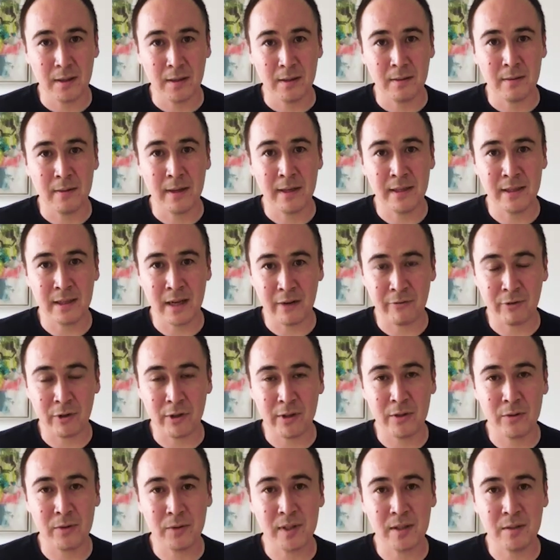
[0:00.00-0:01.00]
than it ever
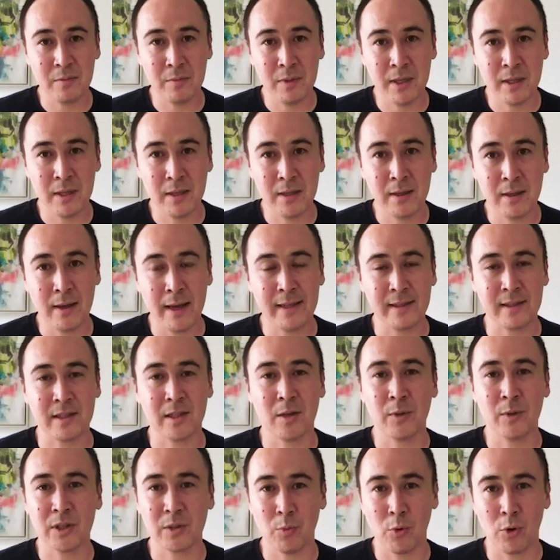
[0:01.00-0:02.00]
used to be and so
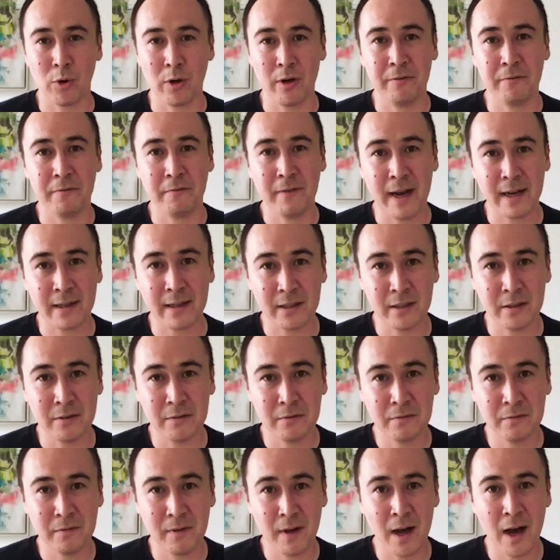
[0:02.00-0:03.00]
much more
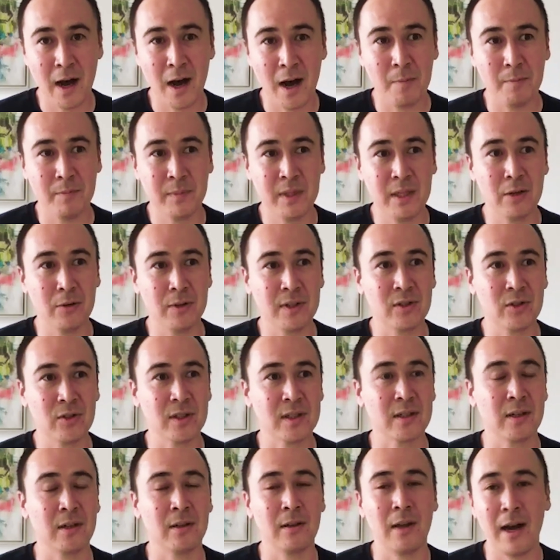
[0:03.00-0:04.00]
effective. It's
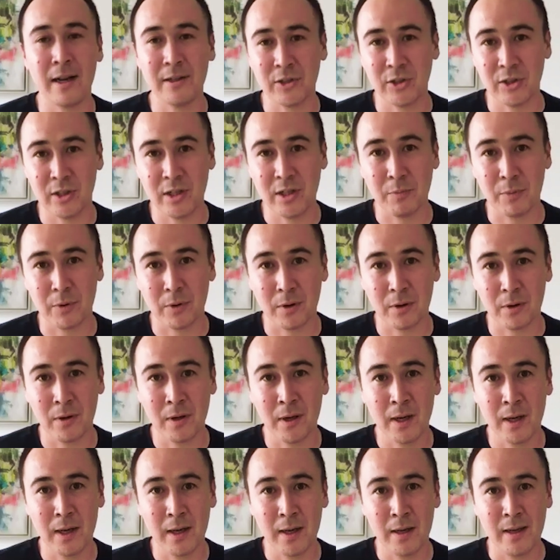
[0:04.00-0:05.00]
just a lot cheaper.
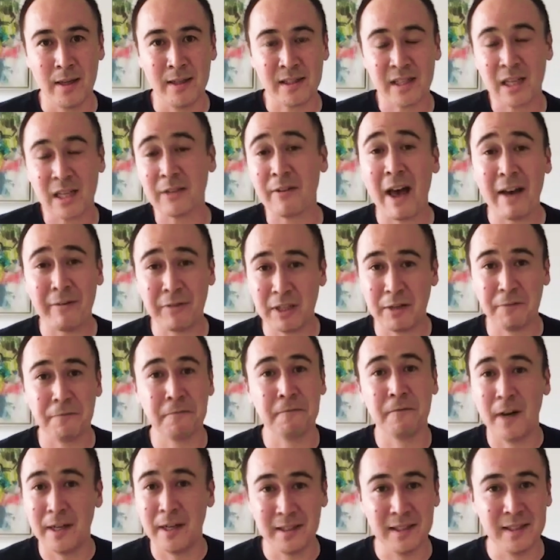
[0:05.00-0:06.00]
Instead of having to
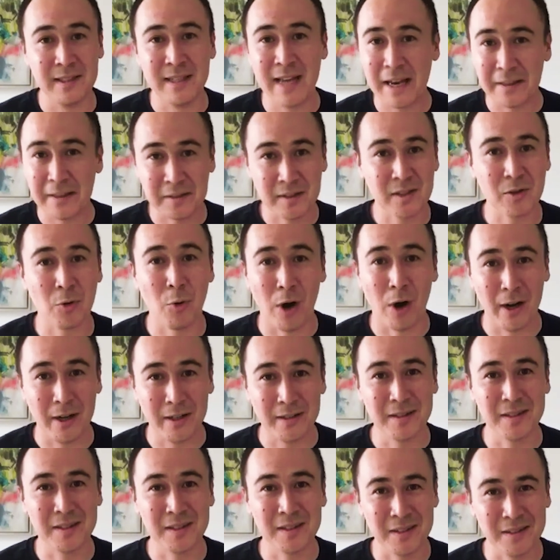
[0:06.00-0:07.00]
fund death
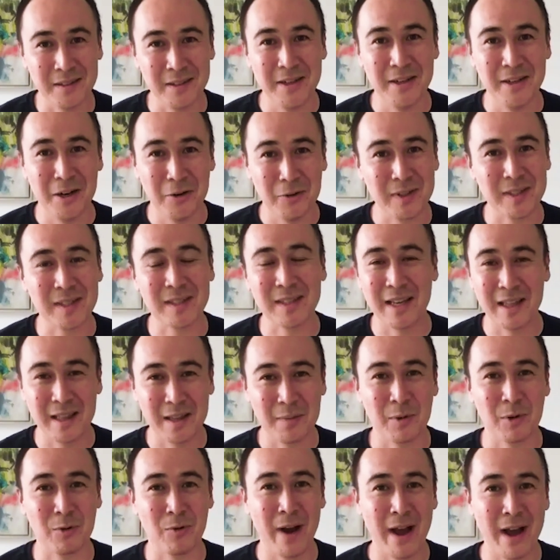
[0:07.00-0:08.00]
squads, and send
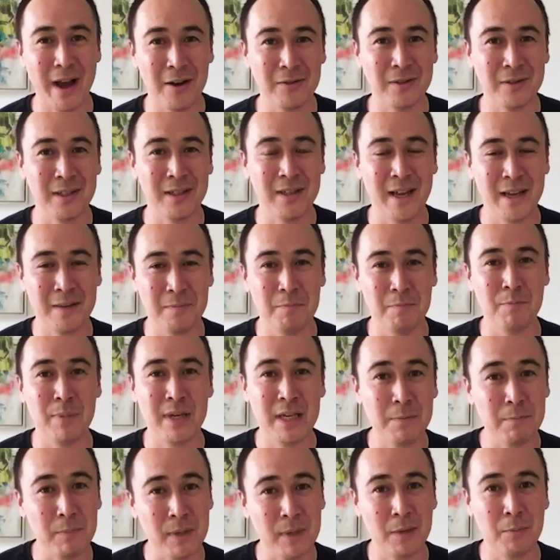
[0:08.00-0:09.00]
them around and
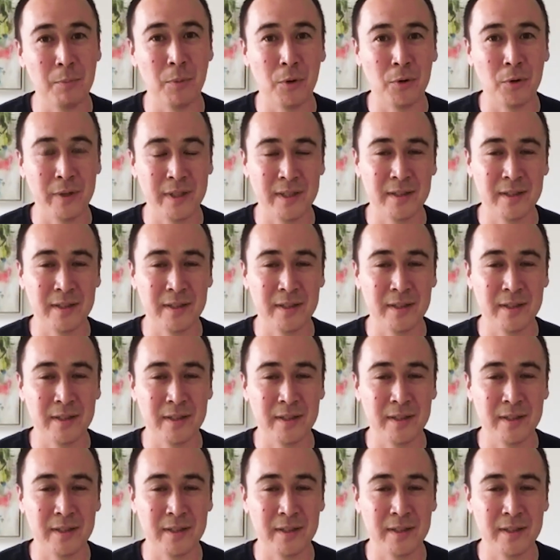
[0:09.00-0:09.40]
beat people into